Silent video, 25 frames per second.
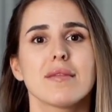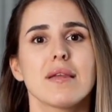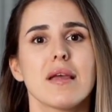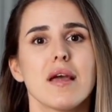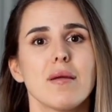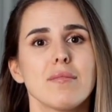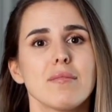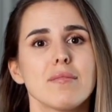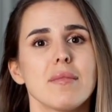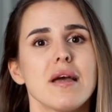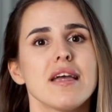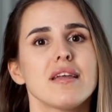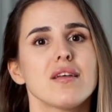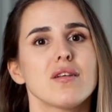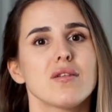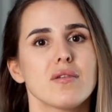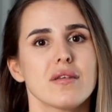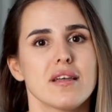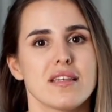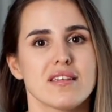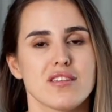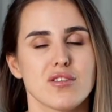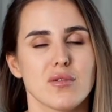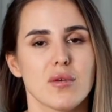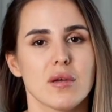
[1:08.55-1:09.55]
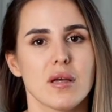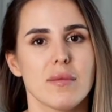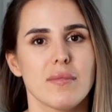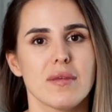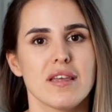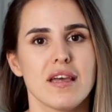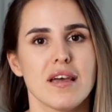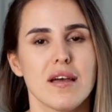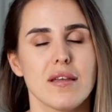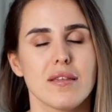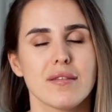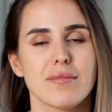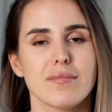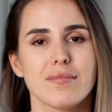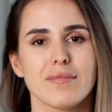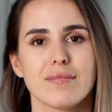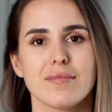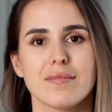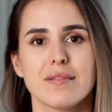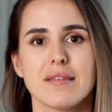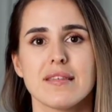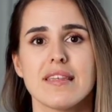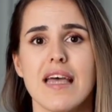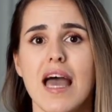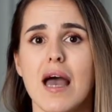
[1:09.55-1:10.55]
A menu list will appear.
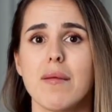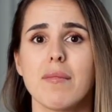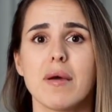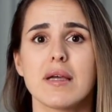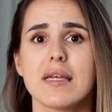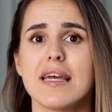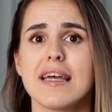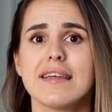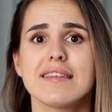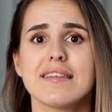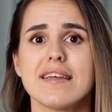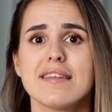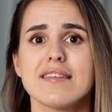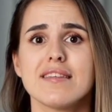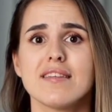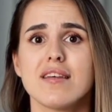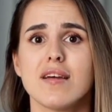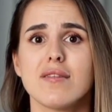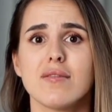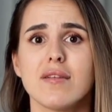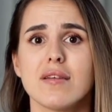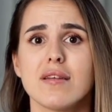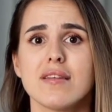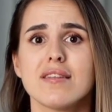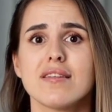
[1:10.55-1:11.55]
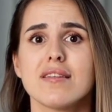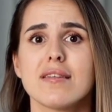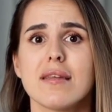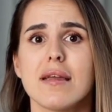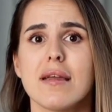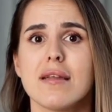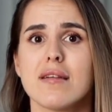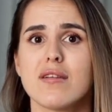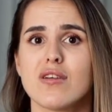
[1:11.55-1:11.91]
Tap on SS servers.